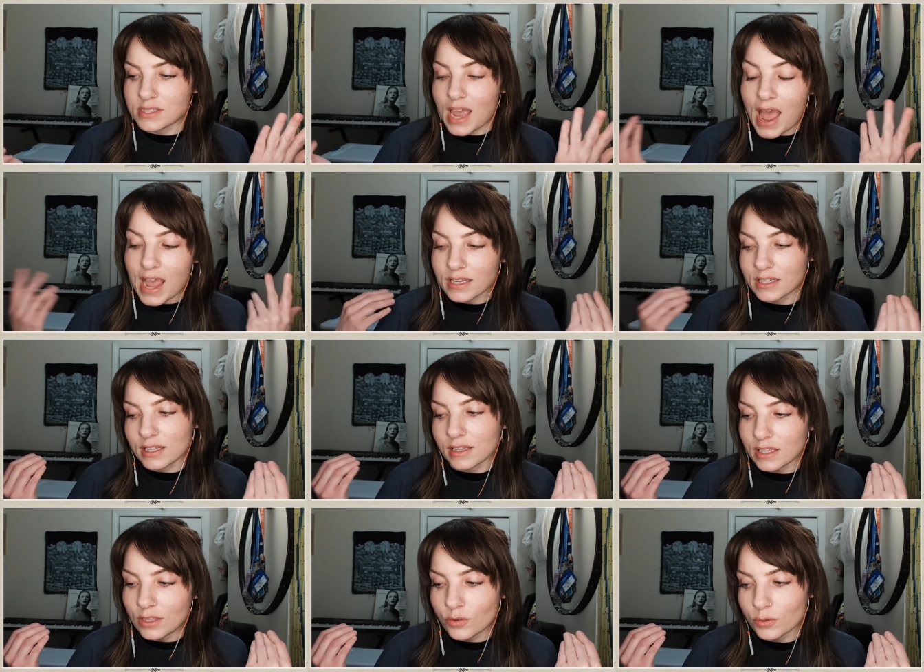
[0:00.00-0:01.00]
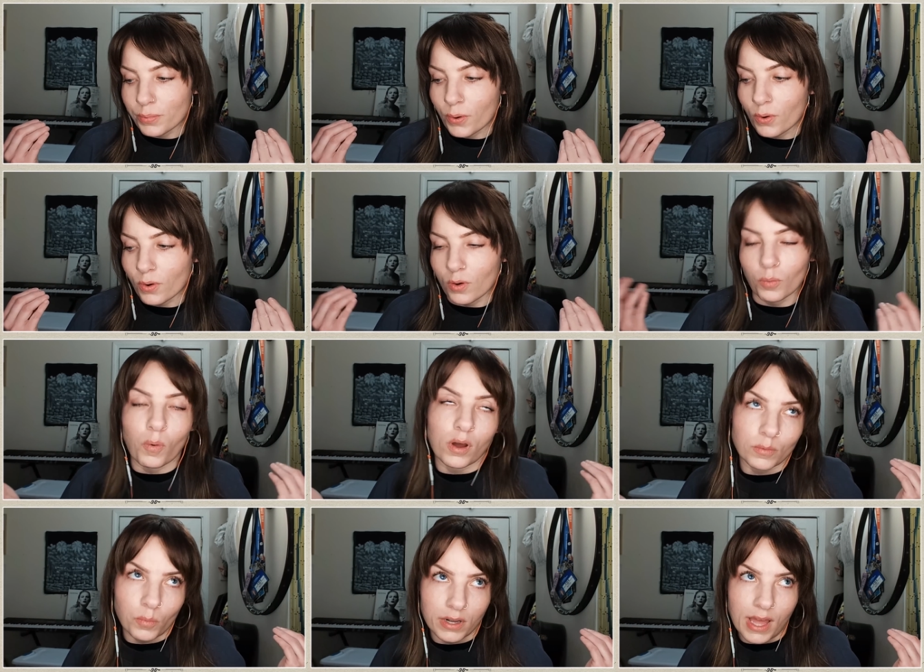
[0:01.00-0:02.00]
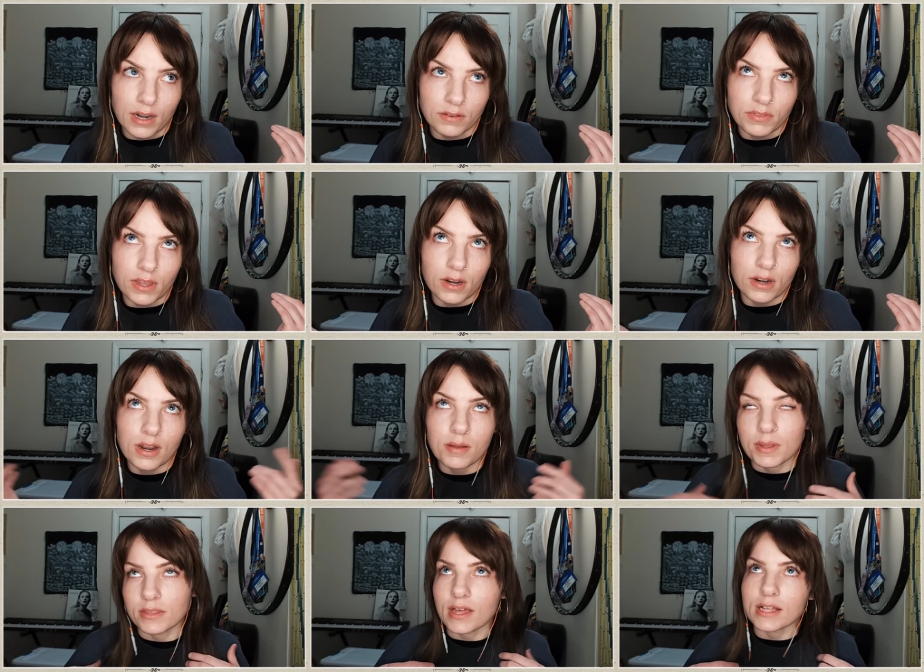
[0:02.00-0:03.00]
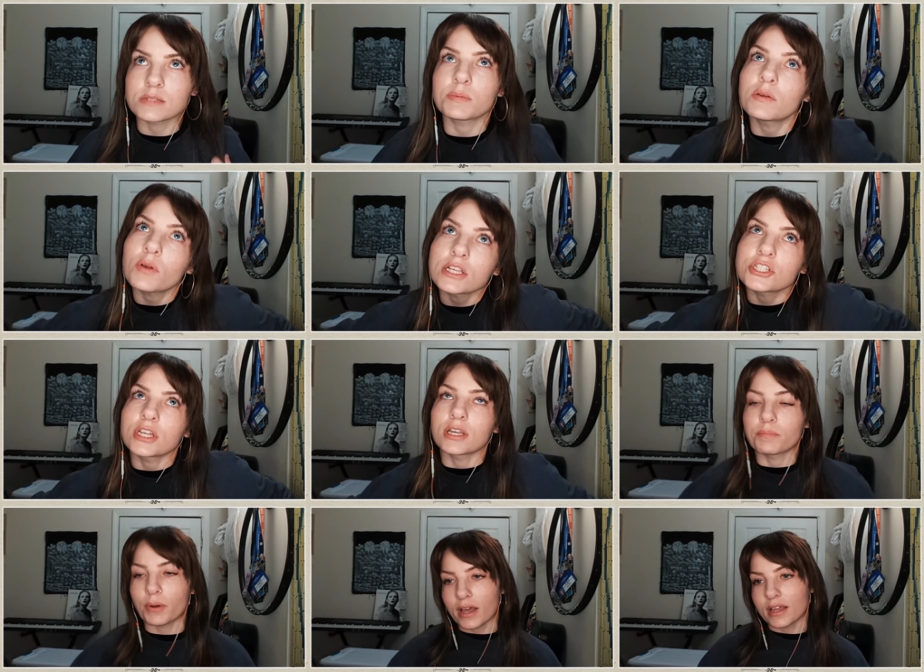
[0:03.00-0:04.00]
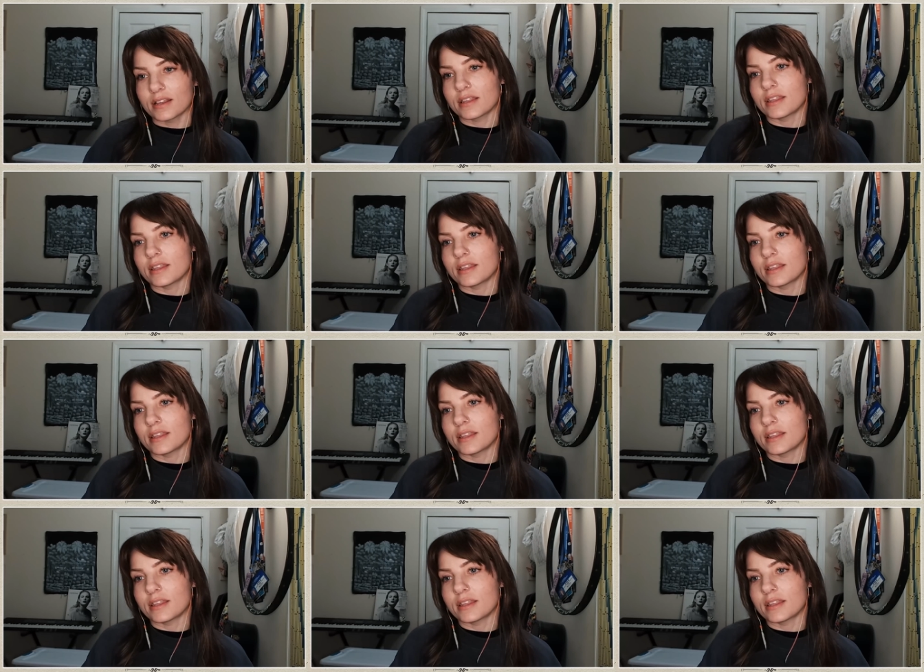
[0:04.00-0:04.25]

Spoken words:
technically you could pull 1/1 out of there. I mean, that's me reaching, but